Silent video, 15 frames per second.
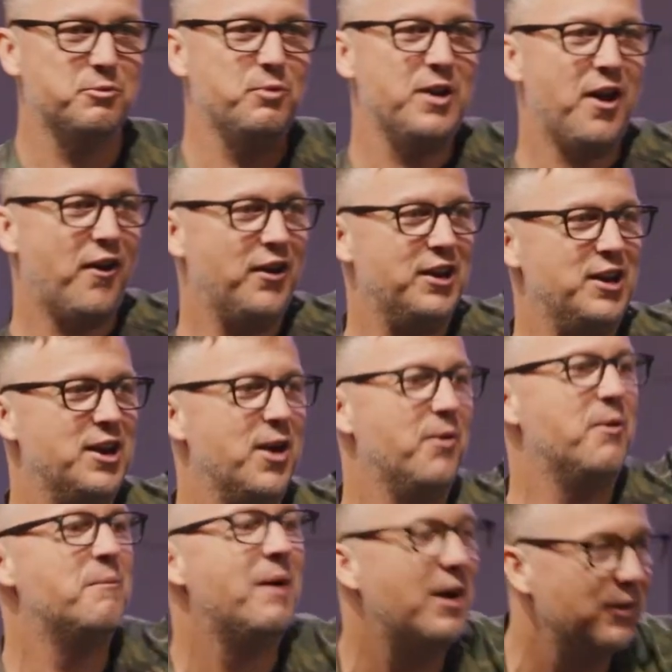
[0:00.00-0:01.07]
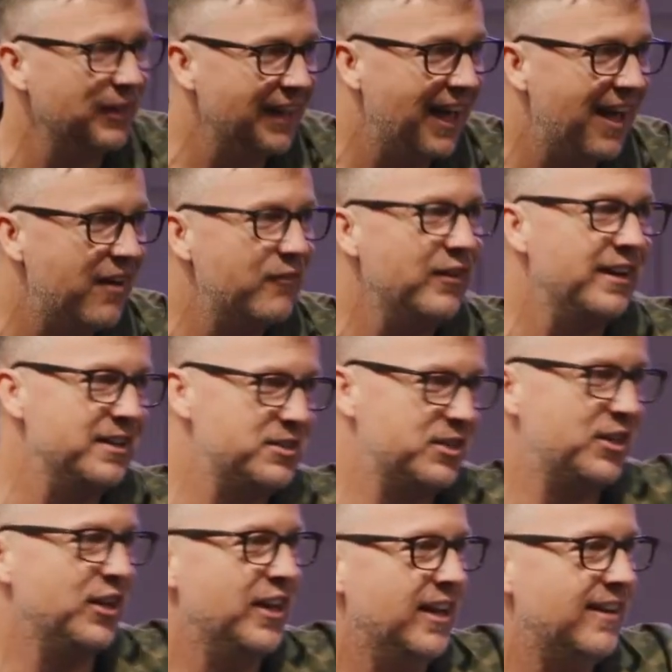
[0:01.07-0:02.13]
we already know about love, and it's
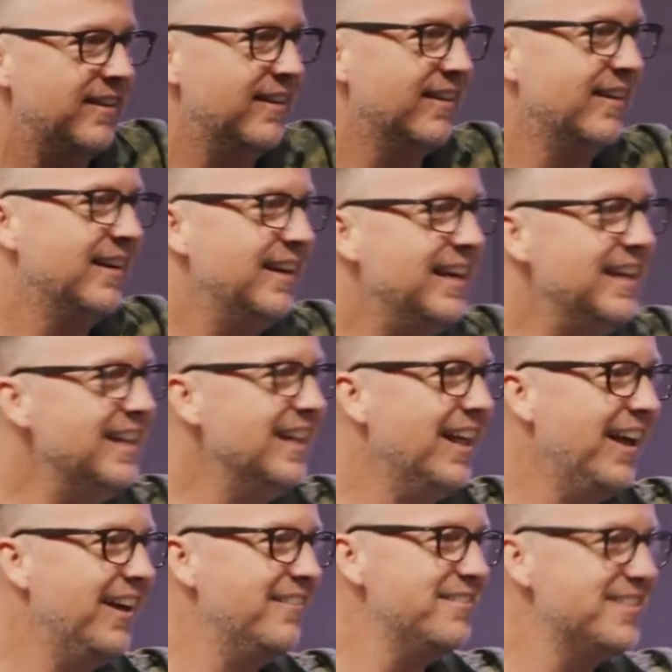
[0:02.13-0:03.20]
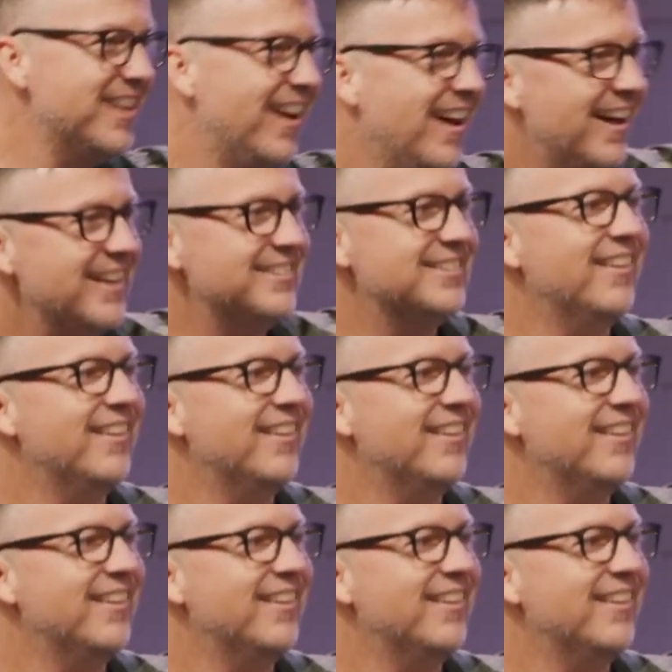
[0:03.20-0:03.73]
good. He loves us,